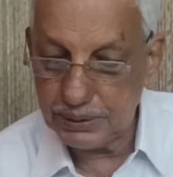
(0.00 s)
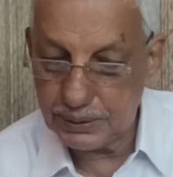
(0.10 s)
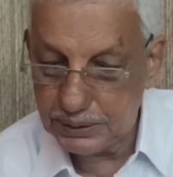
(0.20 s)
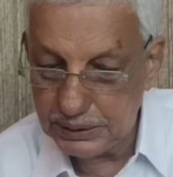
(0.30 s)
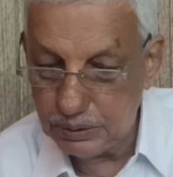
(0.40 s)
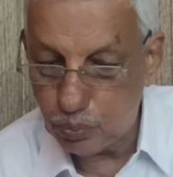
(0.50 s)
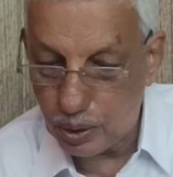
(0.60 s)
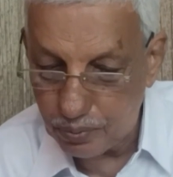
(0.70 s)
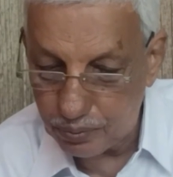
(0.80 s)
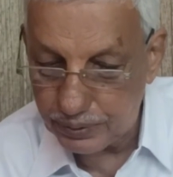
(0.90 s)
see
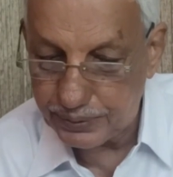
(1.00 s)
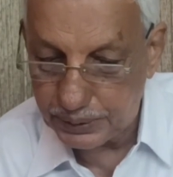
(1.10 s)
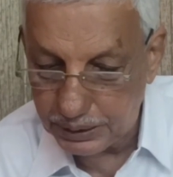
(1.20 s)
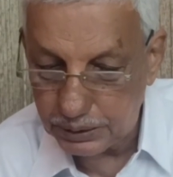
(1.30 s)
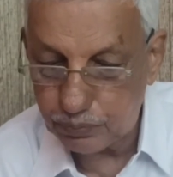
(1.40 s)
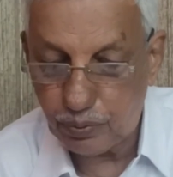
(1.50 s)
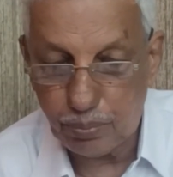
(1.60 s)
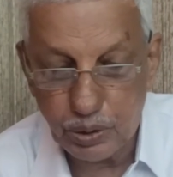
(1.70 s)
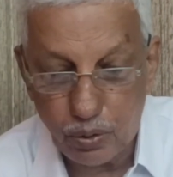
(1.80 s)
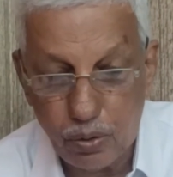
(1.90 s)
wondrous things
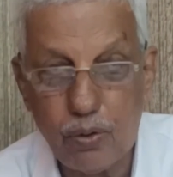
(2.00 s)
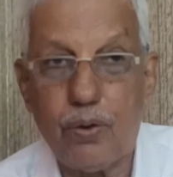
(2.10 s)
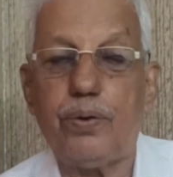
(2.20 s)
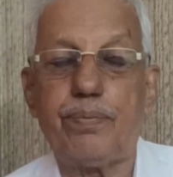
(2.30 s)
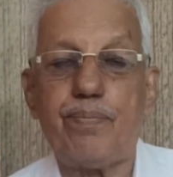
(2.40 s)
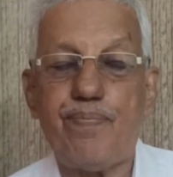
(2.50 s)
from your law.